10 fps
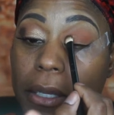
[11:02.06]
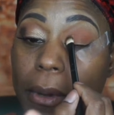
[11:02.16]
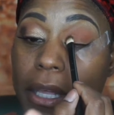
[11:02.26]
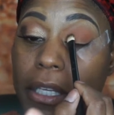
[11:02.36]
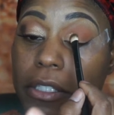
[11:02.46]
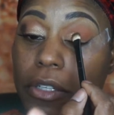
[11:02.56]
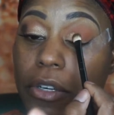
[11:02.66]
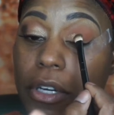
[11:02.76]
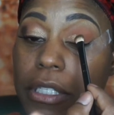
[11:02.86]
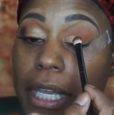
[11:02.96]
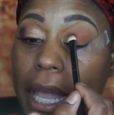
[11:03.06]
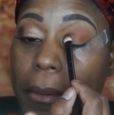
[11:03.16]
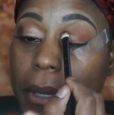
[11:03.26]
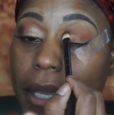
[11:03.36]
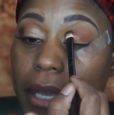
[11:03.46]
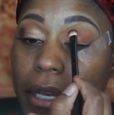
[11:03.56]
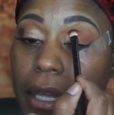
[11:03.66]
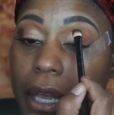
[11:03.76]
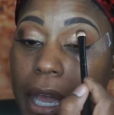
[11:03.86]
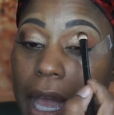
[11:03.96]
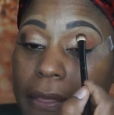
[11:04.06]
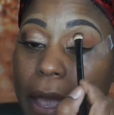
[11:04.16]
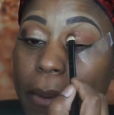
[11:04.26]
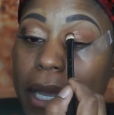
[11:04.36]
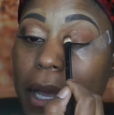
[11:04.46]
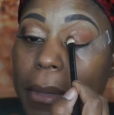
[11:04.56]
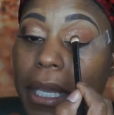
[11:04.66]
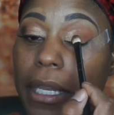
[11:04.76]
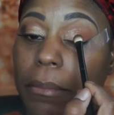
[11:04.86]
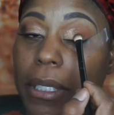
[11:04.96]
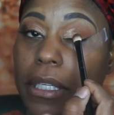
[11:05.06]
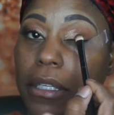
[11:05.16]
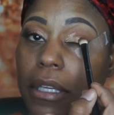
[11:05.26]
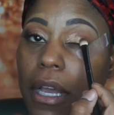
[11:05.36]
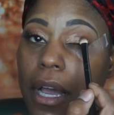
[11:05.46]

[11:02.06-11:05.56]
anyway, these girls came in, and they would come in and be